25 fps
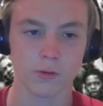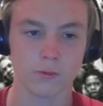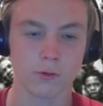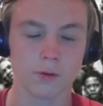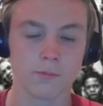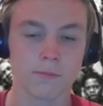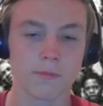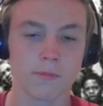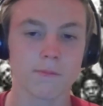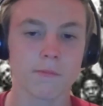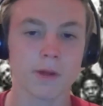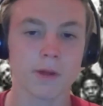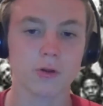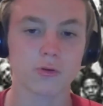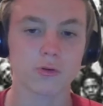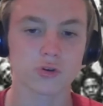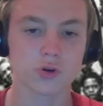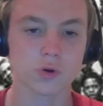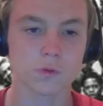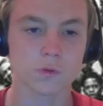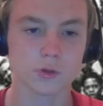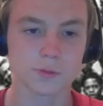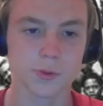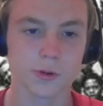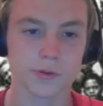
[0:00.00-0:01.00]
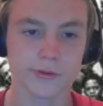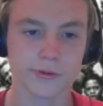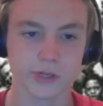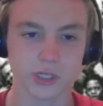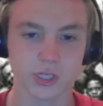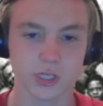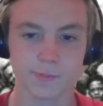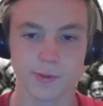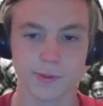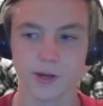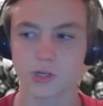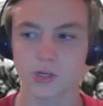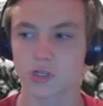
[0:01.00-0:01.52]
when Michael Jordan was building
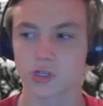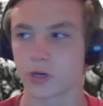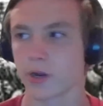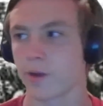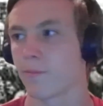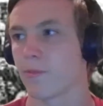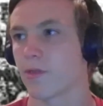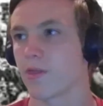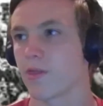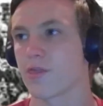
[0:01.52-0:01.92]
Space Jam,